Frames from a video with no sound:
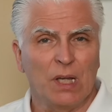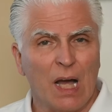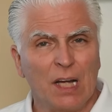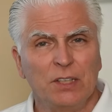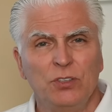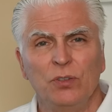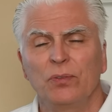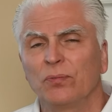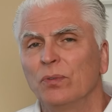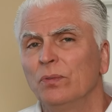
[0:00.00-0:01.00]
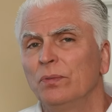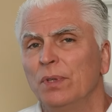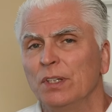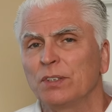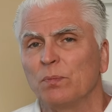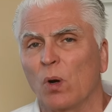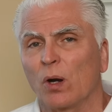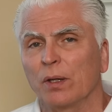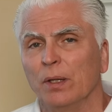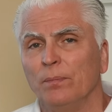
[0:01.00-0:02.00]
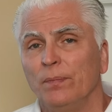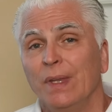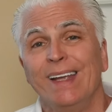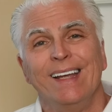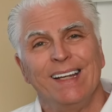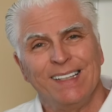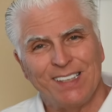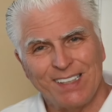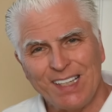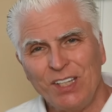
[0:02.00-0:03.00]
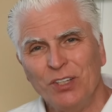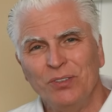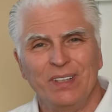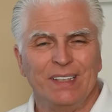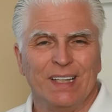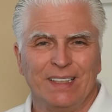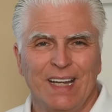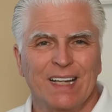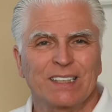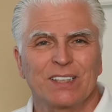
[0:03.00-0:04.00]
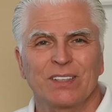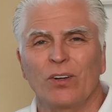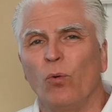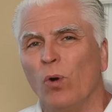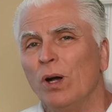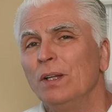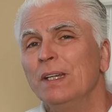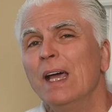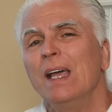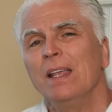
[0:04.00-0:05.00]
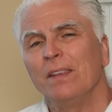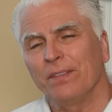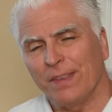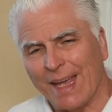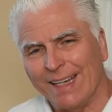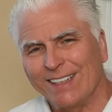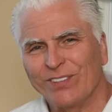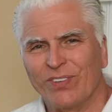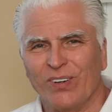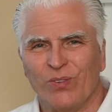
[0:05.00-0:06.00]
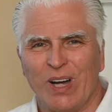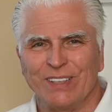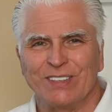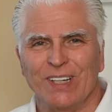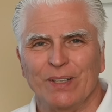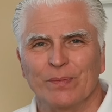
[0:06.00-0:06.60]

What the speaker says: guide you through this market. See you in the next one. Thanks for watching.